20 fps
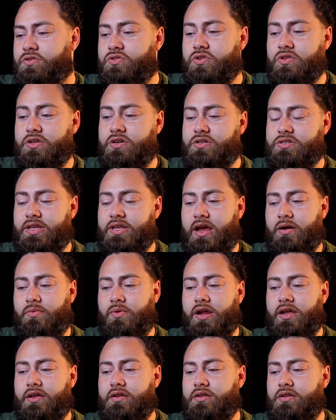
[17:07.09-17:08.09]
So there's that,
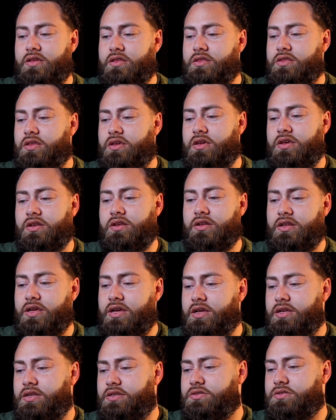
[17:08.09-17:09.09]
right? And then
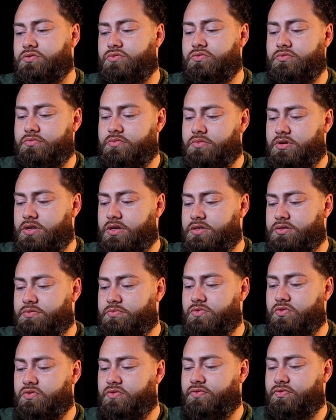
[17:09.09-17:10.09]
let's
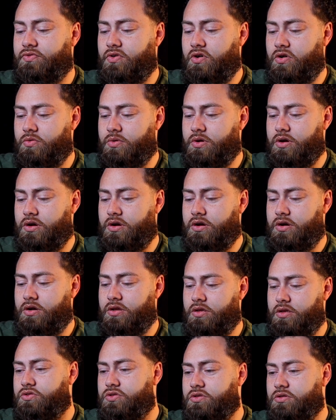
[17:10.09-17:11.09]
move
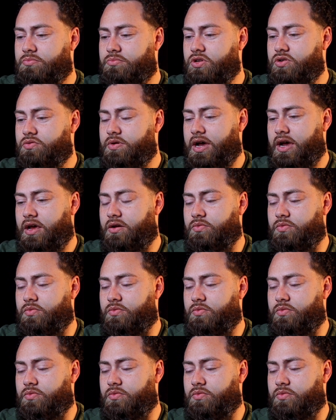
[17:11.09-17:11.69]
forward to the blue-eyed